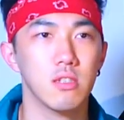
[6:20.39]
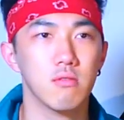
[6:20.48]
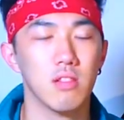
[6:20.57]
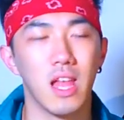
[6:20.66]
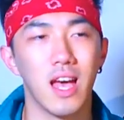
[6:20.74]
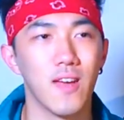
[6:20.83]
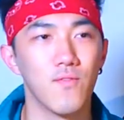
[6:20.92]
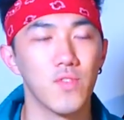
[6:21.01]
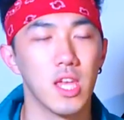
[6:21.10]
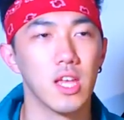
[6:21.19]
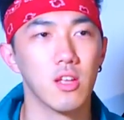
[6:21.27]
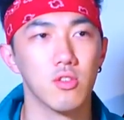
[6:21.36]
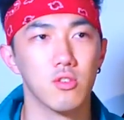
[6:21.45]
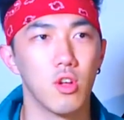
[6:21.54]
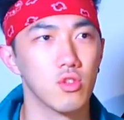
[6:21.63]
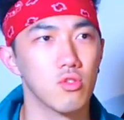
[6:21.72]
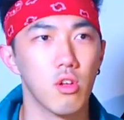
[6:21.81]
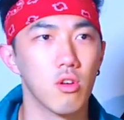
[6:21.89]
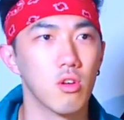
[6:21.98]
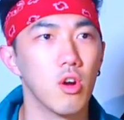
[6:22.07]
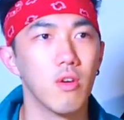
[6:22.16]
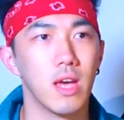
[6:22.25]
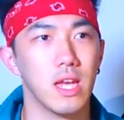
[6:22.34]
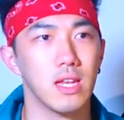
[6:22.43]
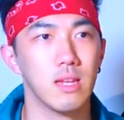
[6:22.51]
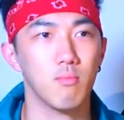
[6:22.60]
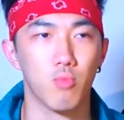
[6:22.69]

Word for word: live thing not too long ago and